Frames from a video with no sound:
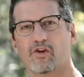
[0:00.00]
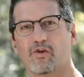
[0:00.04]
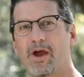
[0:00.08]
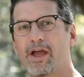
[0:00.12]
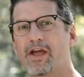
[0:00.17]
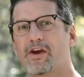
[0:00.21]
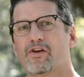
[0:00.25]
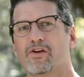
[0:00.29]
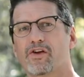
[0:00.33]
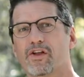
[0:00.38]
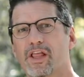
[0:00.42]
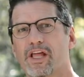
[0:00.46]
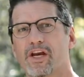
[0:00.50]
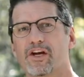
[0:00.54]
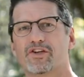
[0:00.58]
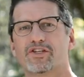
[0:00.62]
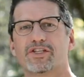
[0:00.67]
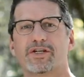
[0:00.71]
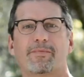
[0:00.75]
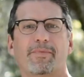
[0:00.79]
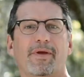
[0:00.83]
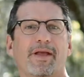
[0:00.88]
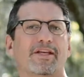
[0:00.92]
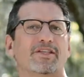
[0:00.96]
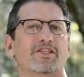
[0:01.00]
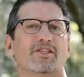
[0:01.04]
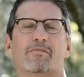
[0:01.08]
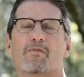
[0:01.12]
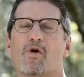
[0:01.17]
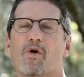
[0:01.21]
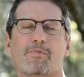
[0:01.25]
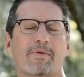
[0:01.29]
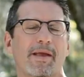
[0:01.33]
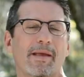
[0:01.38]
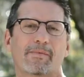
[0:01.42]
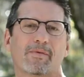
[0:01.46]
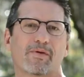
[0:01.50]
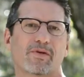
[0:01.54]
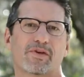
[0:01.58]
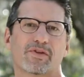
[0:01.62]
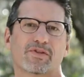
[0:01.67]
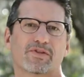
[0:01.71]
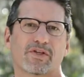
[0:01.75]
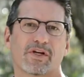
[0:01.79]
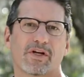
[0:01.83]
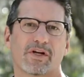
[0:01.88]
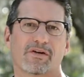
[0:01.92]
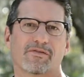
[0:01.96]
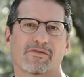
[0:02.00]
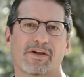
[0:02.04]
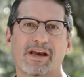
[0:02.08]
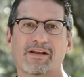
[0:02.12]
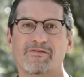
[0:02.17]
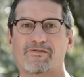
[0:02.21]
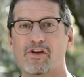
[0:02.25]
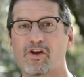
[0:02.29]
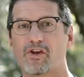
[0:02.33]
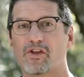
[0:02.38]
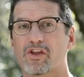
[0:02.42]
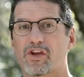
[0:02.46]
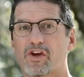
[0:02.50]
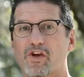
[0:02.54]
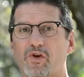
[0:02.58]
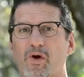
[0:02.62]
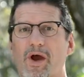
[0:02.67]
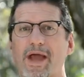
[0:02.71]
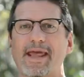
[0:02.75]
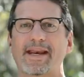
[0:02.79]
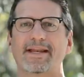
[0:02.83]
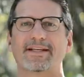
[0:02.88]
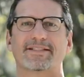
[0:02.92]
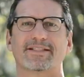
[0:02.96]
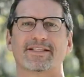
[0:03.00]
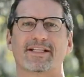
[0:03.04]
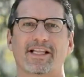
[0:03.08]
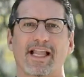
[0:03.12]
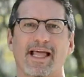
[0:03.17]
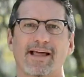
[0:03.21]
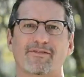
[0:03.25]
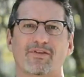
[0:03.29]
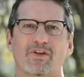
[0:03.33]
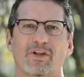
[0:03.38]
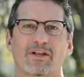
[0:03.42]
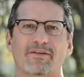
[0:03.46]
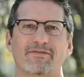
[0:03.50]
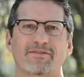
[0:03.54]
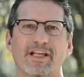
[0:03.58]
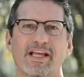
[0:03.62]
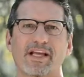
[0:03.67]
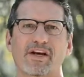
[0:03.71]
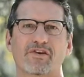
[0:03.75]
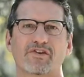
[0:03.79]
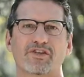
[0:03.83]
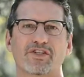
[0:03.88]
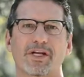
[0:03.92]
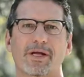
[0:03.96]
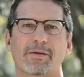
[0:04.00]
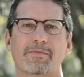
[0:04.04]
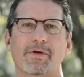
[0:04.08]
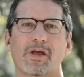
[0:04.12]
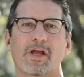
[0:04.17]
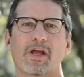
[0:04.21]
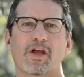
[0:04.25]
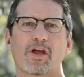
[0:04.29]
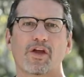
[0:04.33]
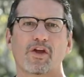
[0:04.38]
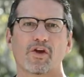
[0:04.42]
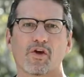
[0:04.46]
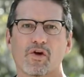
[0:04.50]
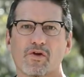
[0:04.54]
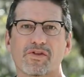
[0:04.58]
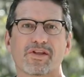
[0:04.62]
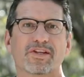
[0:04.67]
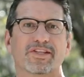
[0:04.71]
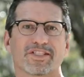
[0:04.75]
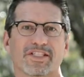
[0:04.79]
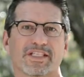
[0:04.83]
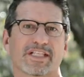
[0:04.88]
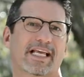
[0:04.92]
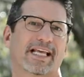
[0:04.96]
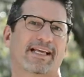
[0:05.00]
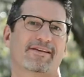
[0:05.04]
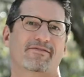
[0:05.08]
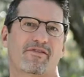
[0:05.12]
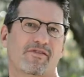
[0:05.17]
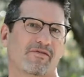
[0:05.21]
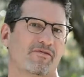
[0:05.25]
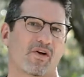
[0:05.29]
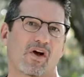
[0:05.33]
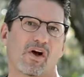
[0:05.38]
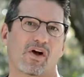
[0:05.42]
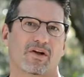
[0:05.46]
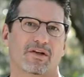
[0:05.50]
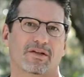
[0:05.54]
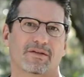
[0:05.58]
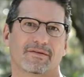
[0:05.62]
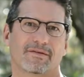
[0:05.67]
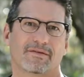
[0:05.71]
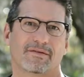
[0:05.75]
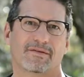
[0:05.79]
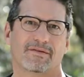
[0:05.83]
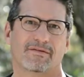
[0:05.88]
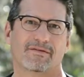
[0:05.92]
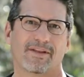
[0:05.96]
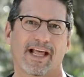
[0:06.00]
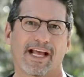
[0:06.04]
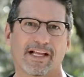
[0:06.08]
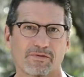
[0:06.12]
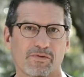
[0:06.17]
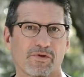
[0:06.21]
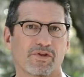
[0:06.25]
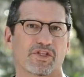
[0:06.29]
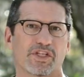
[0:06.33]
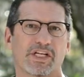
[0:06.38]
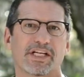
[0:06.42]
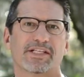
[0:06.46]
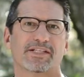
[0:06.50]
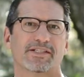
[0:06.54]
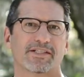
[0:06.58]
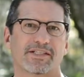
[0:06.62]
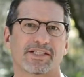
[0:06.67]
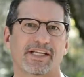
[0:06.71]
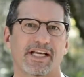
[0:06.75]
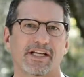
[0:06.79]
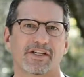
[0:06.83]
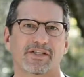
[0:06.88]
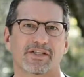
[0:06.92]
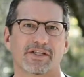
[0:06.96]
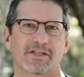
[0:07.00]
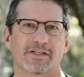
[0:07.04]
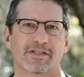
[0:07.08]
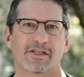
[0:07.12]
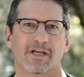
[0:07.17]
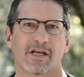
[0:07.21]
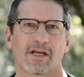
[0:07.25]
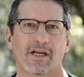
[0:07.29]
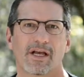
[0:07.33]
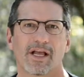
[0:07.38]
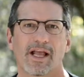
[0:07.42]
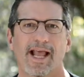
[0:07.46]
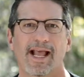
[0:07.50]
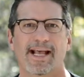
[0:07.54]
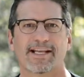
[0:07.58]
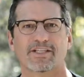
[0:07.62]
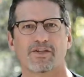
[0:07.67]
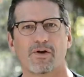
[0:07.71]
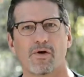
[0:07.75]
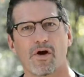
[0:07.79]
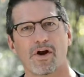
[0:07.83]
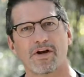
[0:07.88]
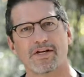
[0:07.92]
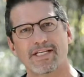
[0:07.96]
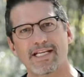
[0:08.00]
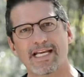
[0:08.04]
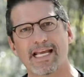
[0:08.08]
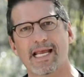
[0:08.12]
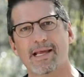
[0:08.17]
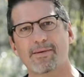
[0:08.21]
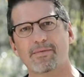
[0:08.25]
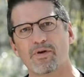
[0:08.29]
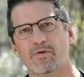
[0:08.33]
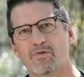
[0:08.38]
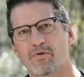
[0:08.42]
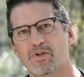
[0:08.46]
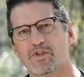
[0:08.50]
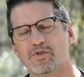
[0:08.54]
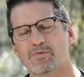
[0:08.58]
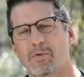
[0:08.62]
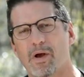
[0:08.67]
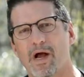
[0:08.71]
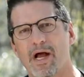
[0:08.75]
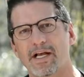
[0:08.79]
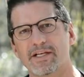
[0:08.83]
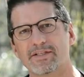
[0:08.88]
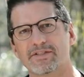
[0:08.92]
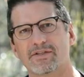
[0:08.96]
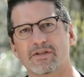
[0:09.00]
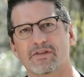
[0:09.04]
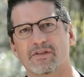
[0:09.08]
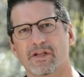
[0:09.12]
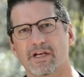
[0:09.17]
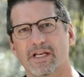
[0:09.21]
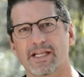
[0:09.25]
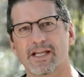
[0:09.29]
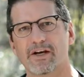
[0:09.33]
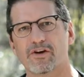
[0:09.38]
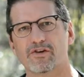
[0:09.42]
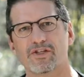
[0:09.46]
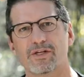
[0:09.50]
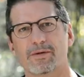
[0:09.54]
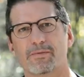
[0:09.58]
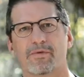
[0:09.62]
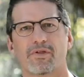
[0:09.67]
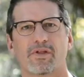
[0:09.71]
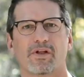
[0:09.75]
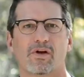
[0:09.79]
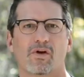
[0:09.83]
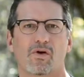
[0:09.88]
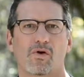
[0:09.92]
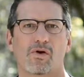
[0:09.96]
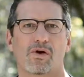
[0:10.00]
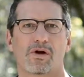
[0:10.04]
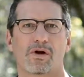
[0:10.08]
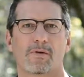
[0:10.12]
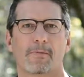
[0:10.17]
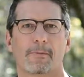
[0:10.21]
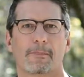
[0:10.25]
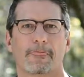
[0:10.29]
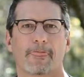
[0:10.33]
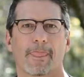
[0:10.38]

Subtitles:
greater your leadership is, the more people you serve. And if you're the greatest level of leadership, you're the slave of all. That's what Jesus teaches. And so our team, in response to the leadership of the Lord,